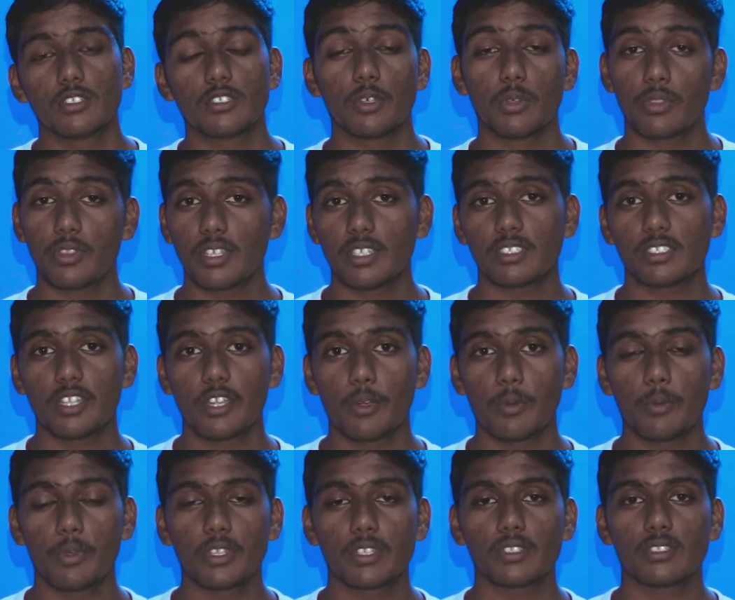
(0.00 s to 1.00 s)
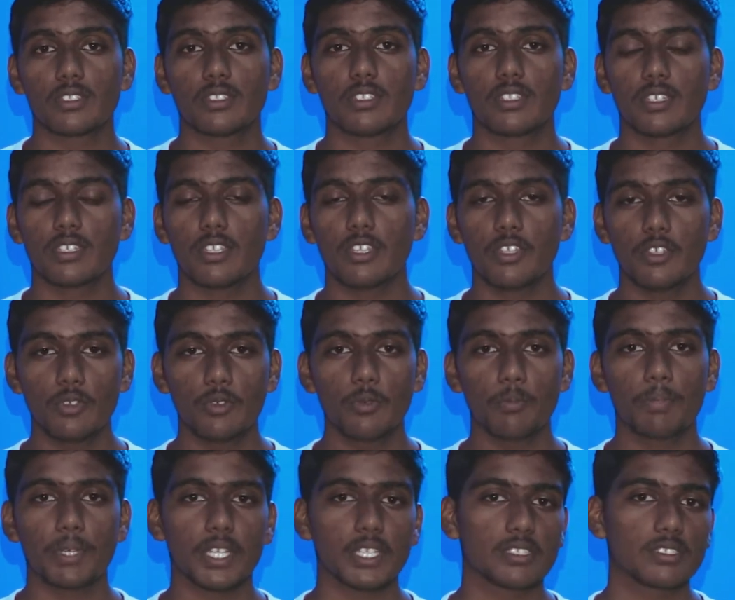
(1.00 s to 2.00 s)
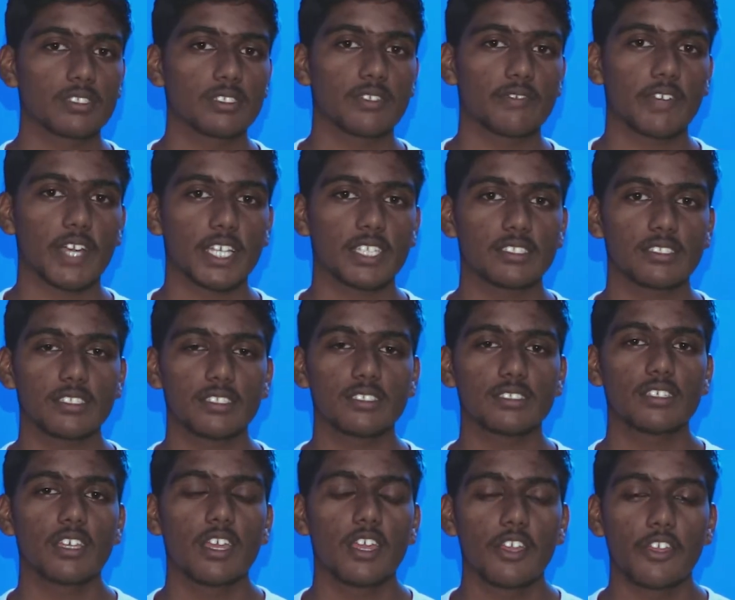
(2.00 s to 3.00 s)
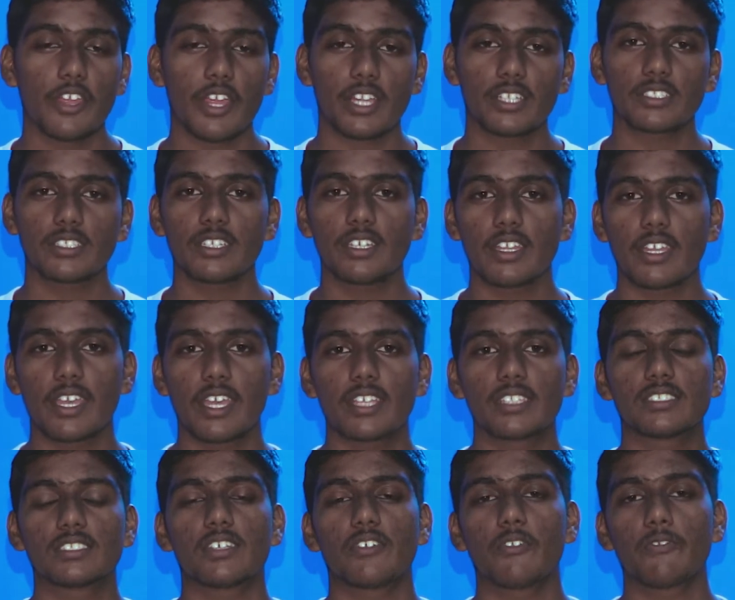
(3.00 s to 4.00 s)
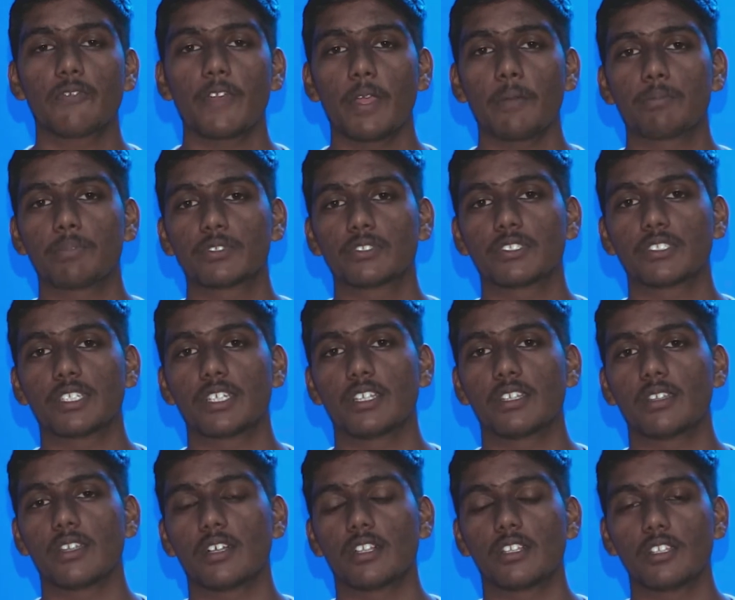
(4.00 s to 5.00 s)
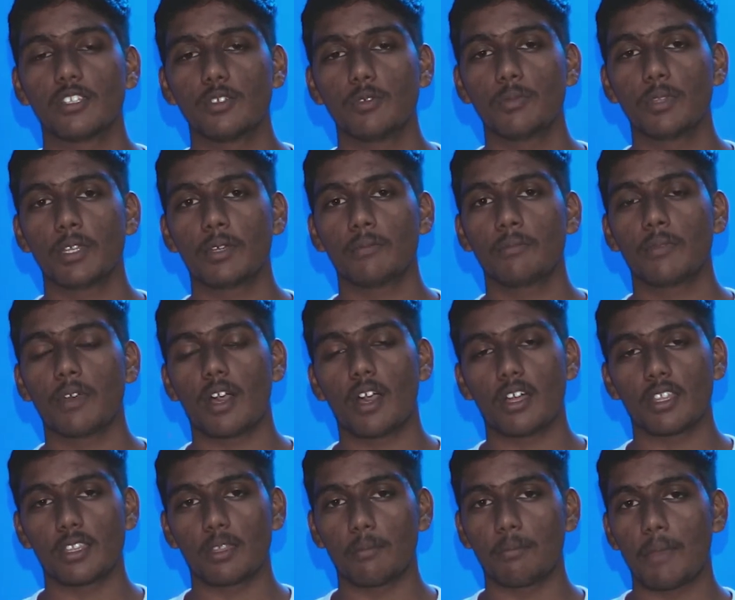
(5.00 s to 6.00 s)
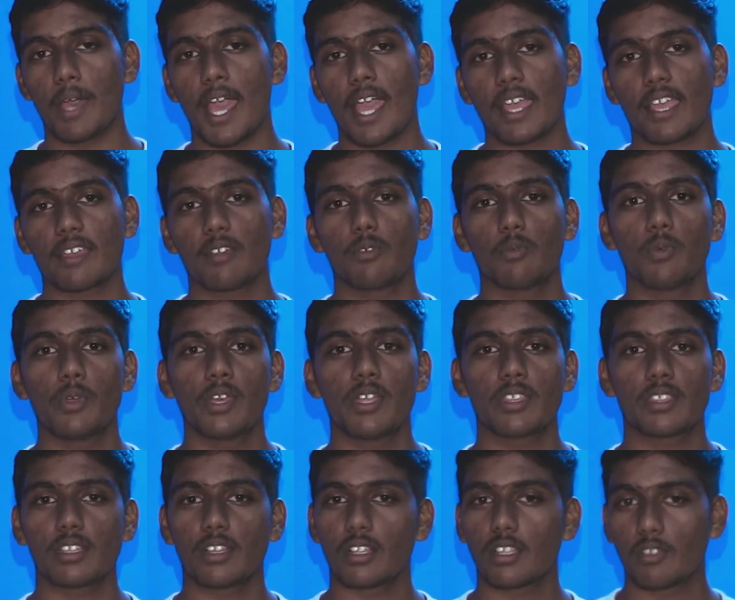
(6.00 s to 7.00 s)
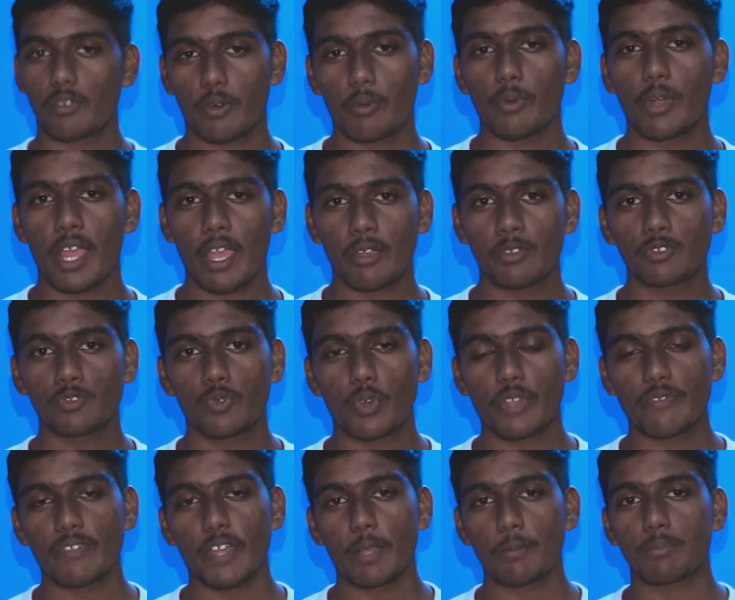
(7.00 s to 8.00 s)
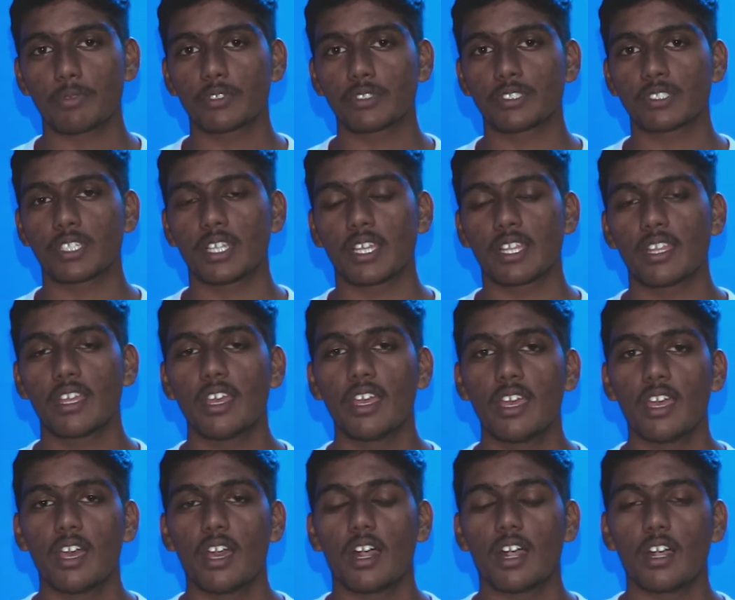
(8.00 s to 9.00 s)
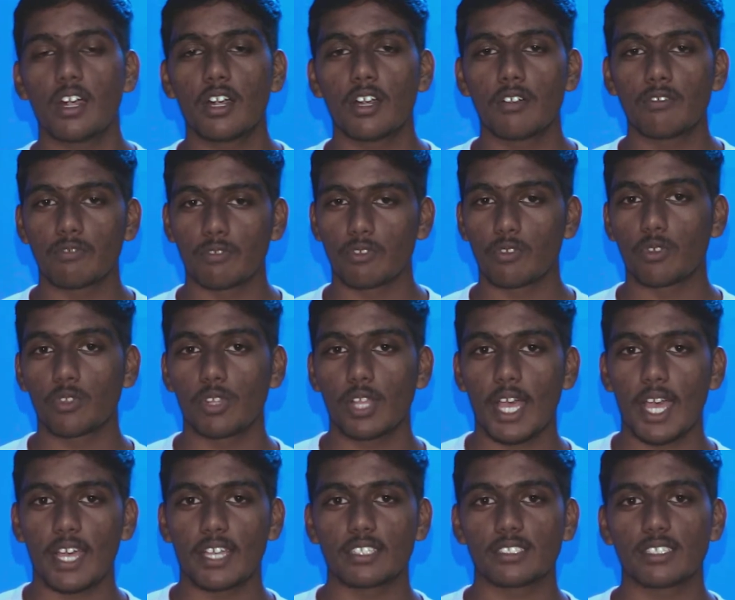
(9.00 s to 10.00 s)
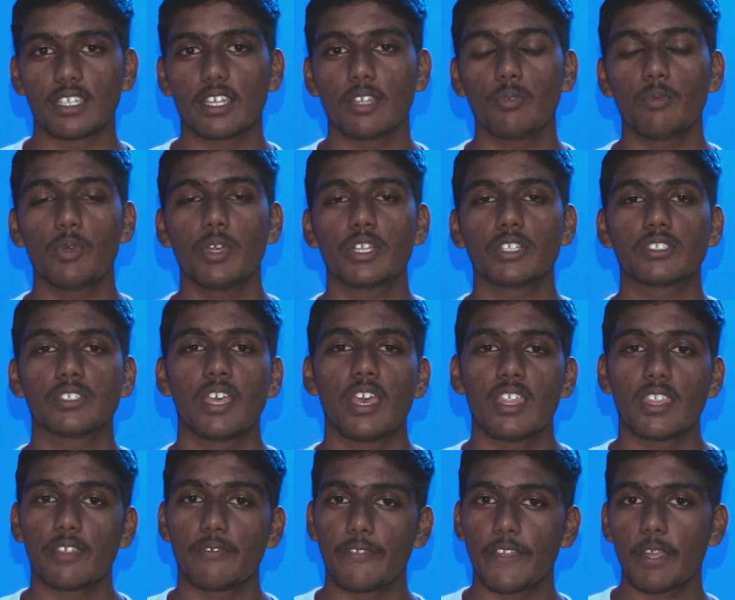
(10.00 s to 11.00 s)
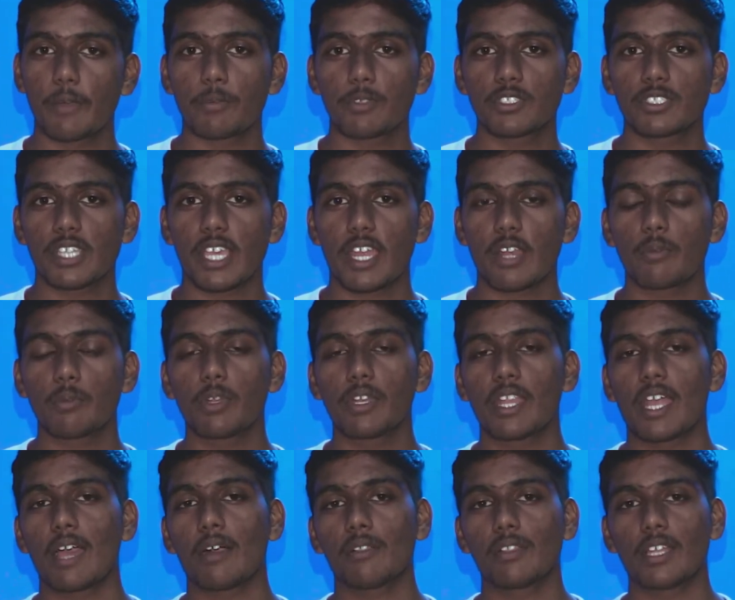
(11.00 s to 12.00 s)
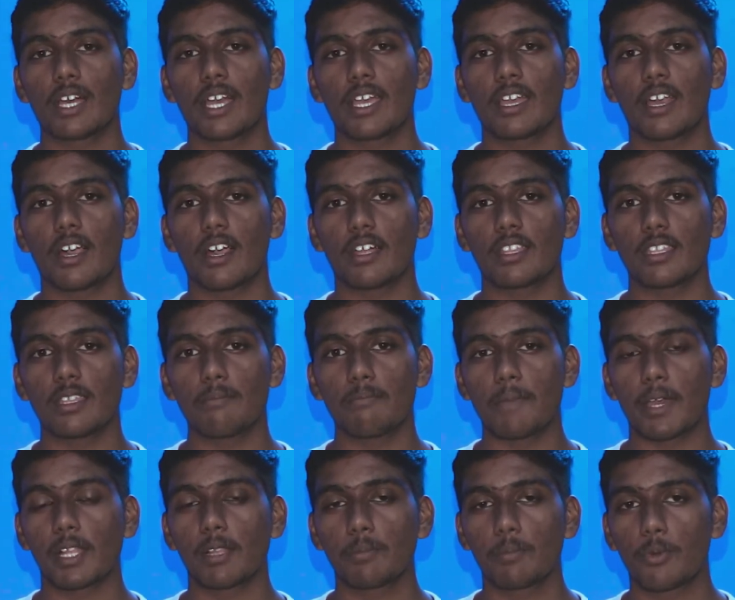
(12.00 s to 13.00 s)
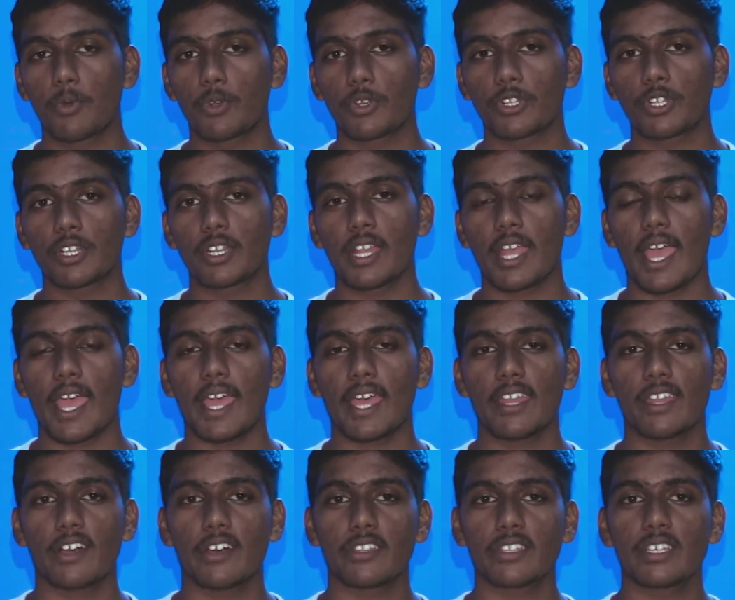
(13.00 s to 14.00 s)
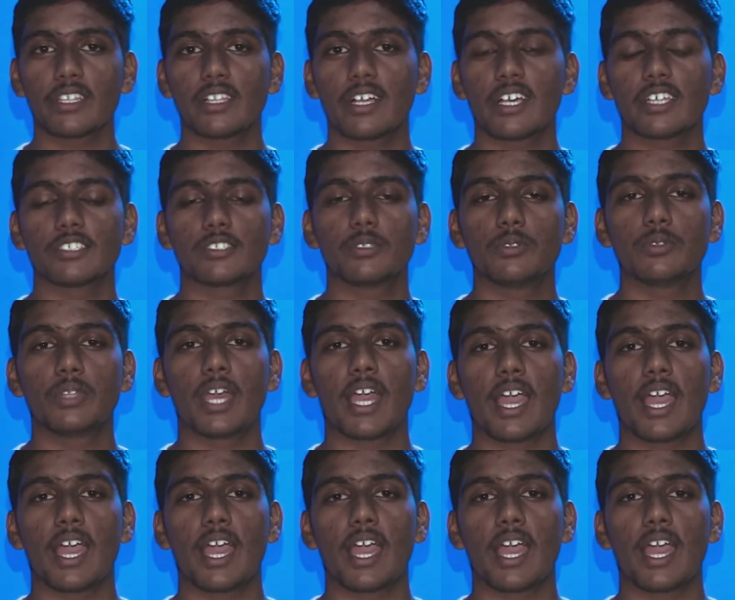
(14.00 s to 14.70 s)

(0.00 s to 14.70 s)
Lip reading: So this year with the new Pixel devices, you're actually going to get 75% aluminum on the back with around 25% of glass, in which the fingerprint scanner would now lie on the metal portion, and on the glass you would